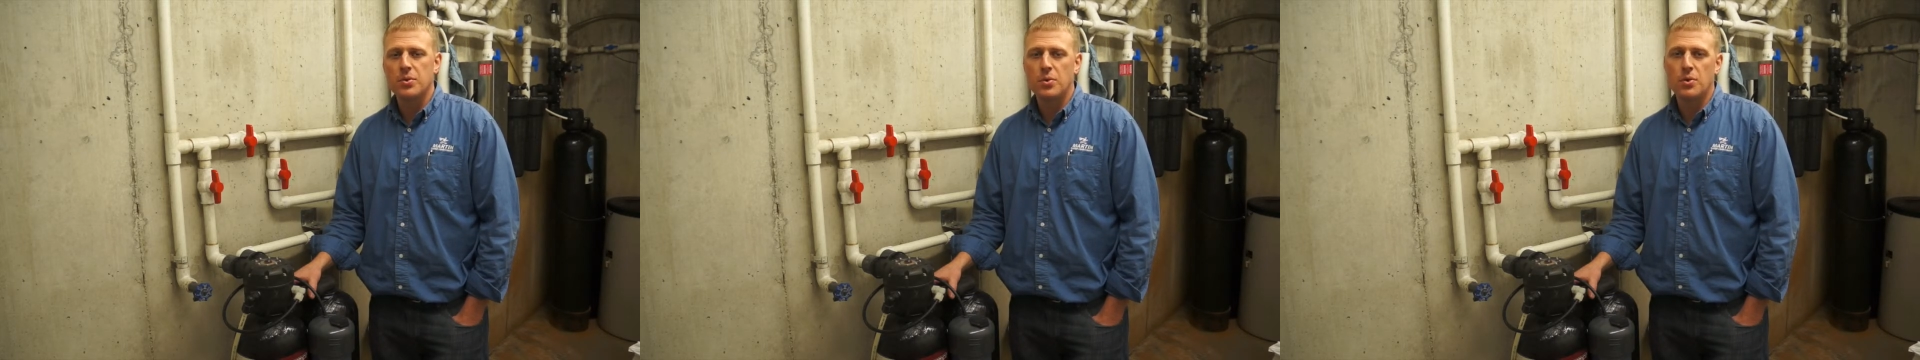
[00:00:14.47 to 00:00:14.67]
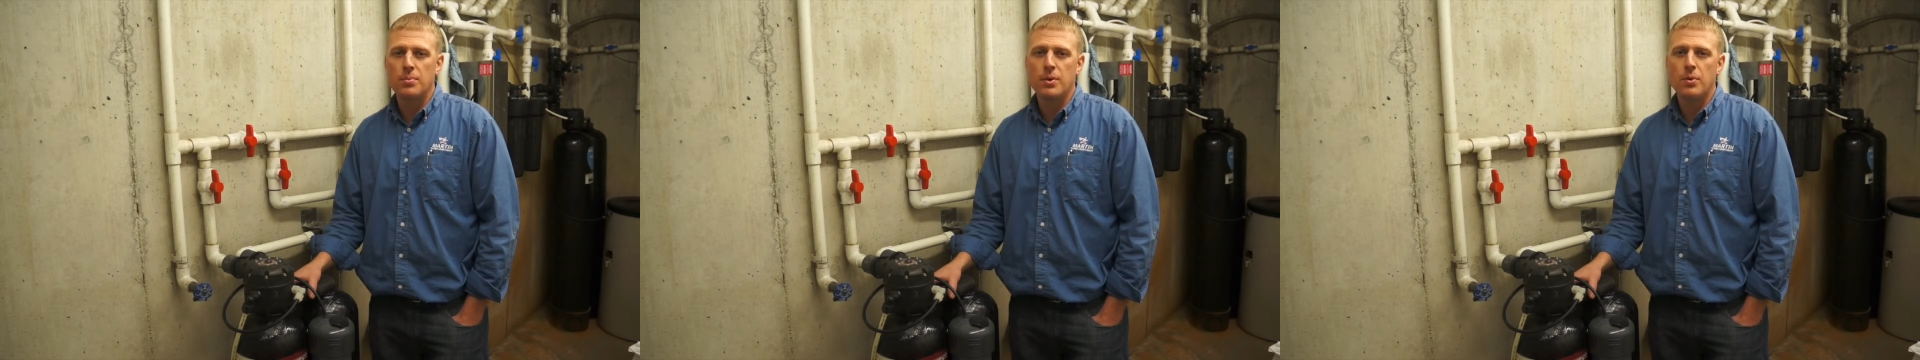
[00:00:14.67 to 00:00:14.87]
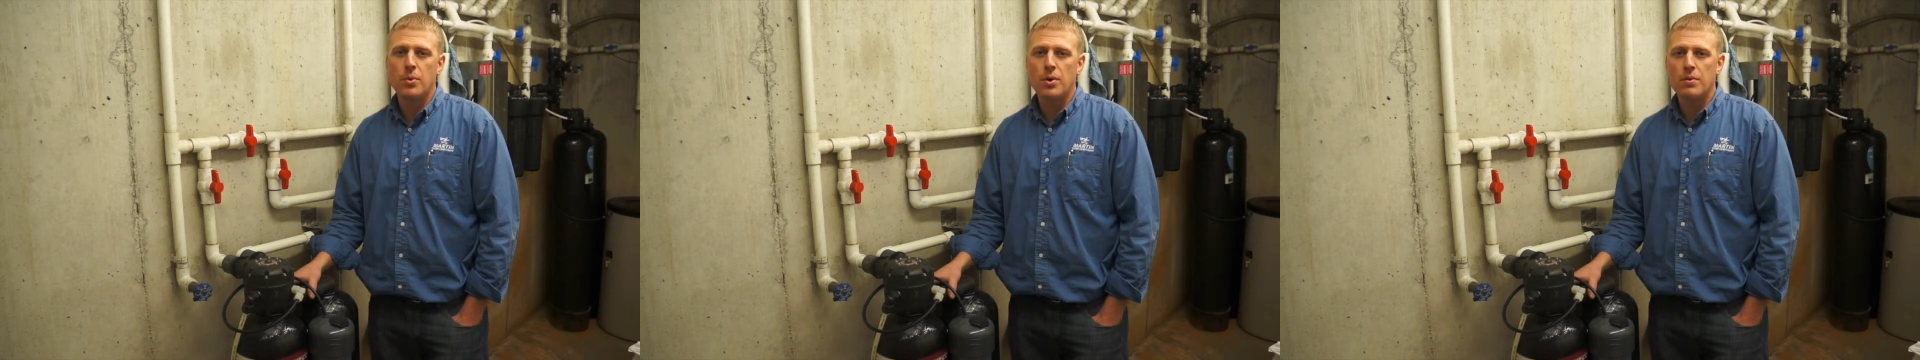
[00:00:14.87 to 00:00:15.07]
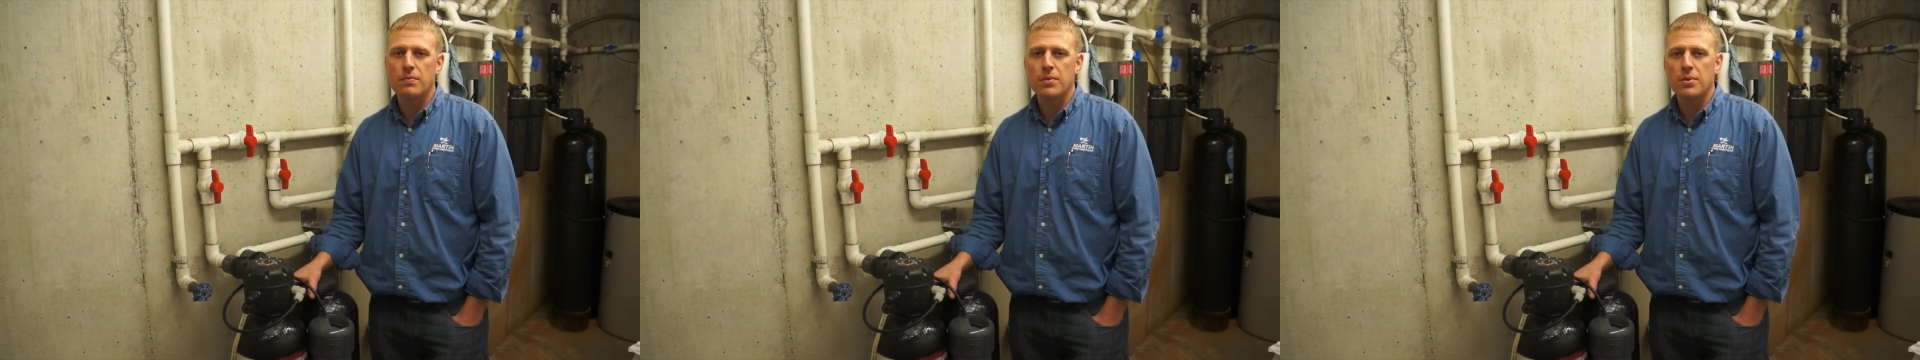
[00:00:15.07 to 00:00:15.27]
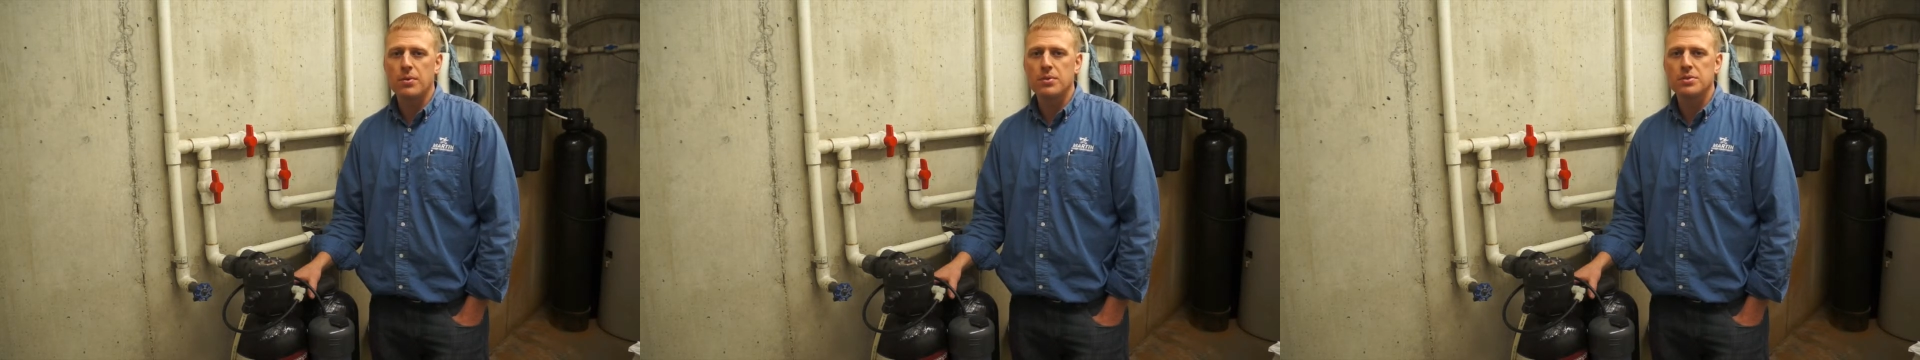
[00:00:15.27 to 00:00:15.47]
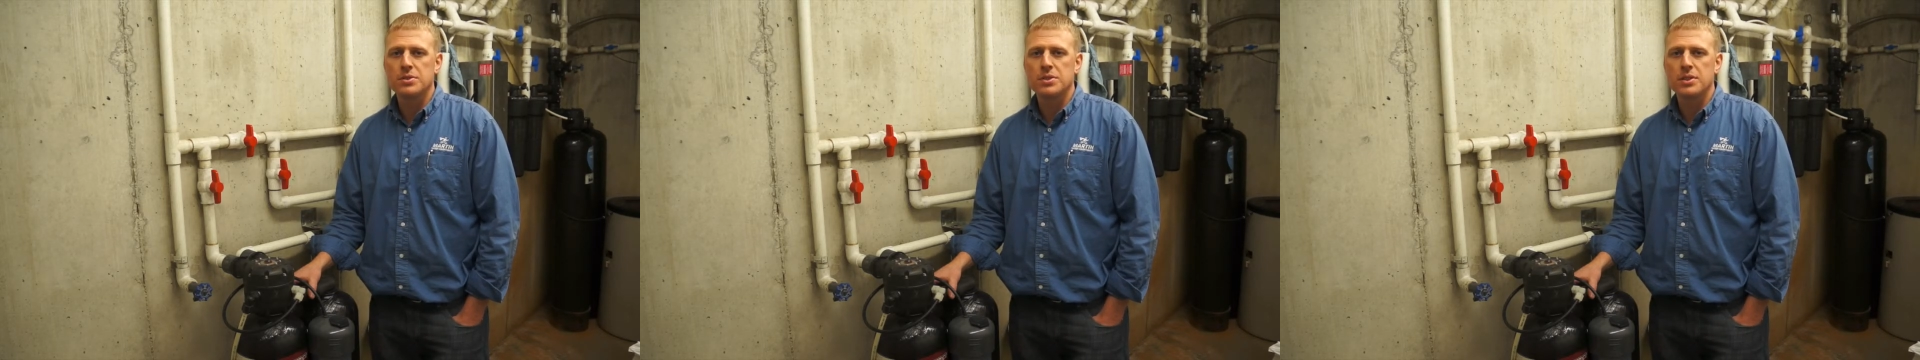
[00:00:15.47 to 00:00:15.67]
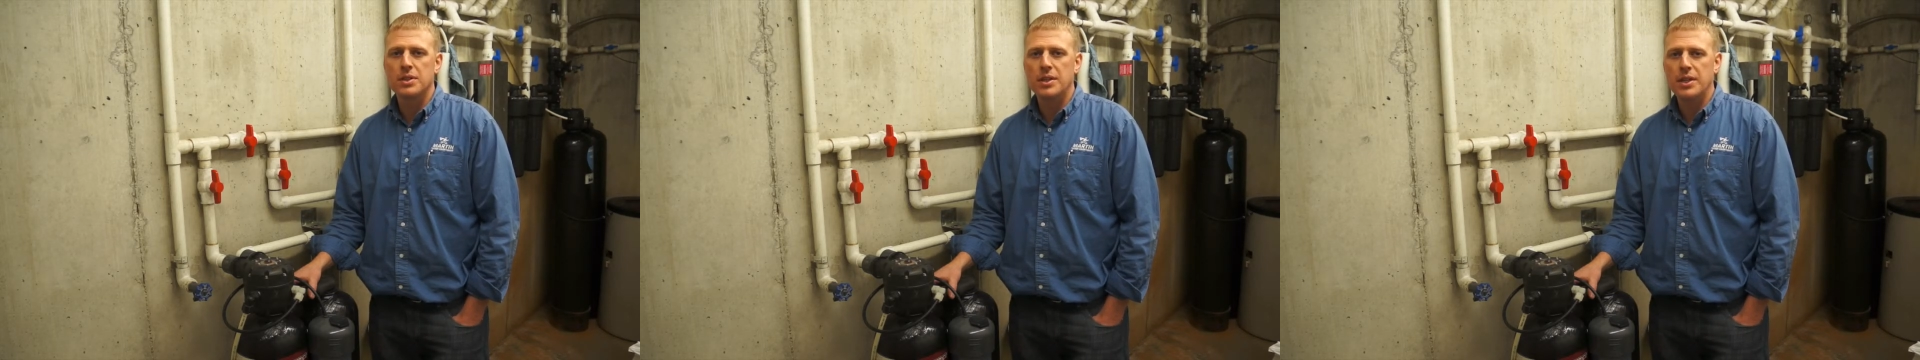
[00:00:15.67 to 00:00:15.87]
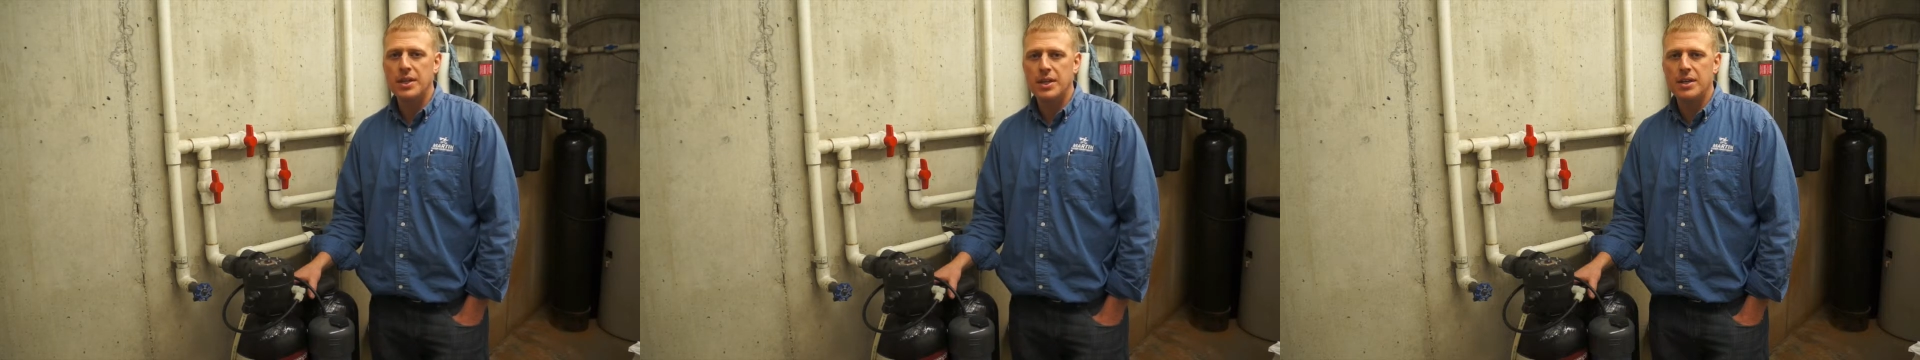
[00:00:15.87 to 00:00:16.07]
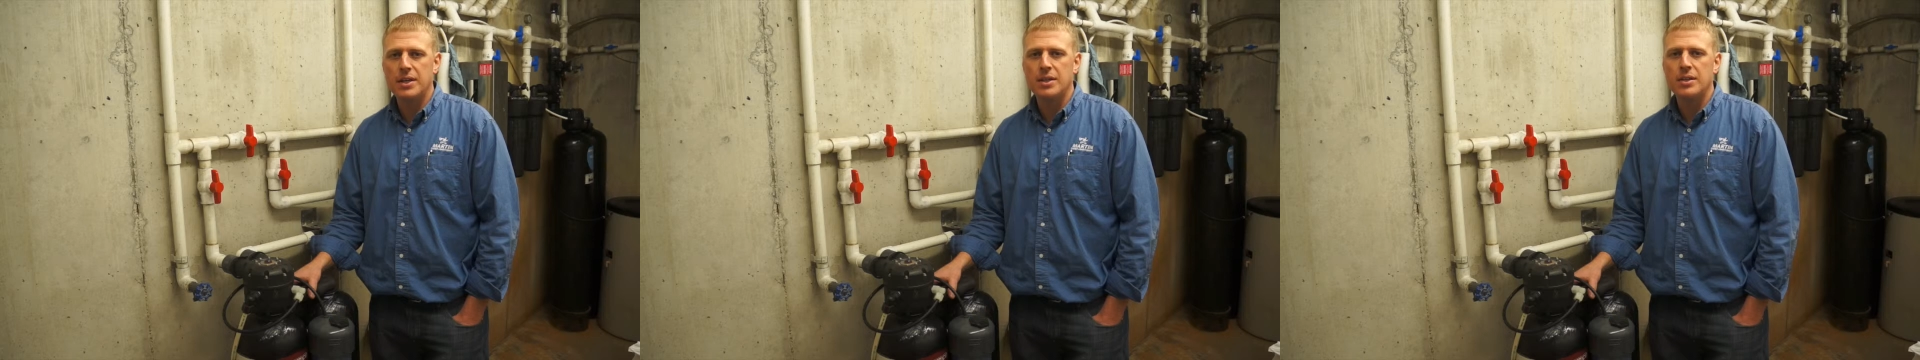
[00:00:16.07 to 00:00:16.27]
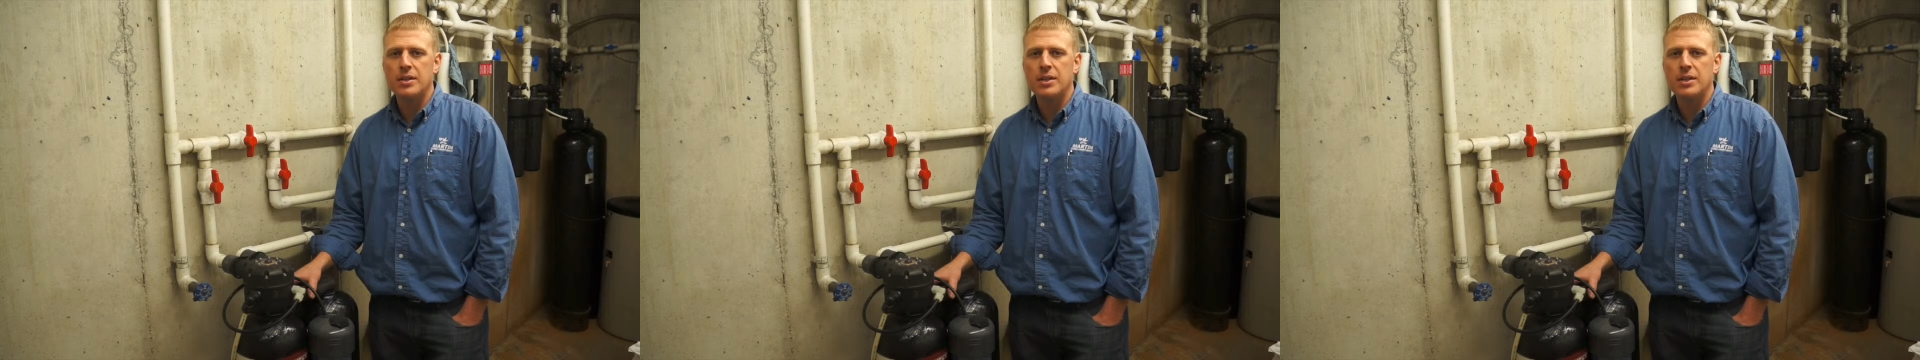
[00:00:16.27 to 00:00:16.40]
or my water filter is leaking.